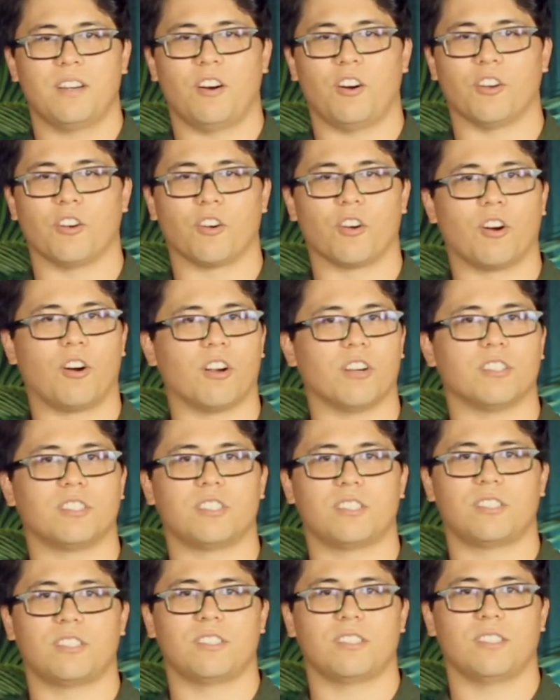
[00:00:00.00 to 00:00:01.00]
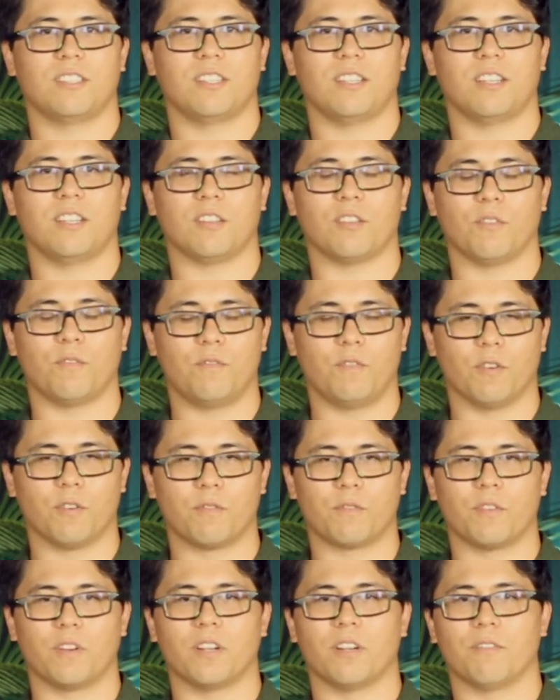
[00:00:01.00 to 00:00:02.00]
on our hearts and at the
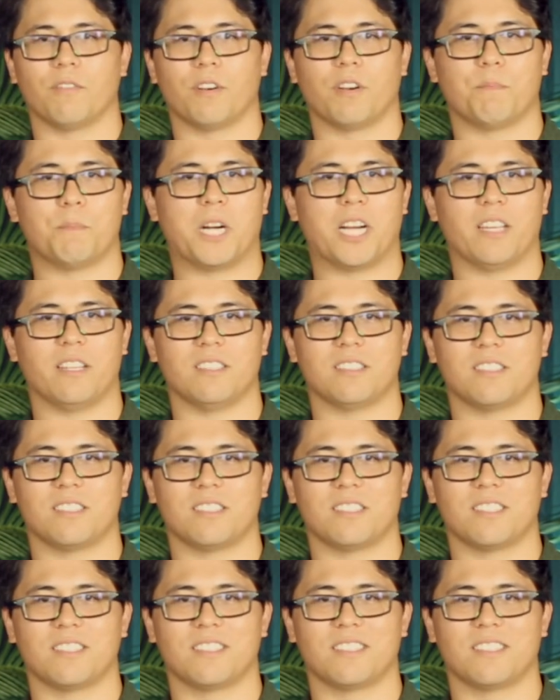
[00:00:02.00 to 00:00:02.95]
forefront of our minds.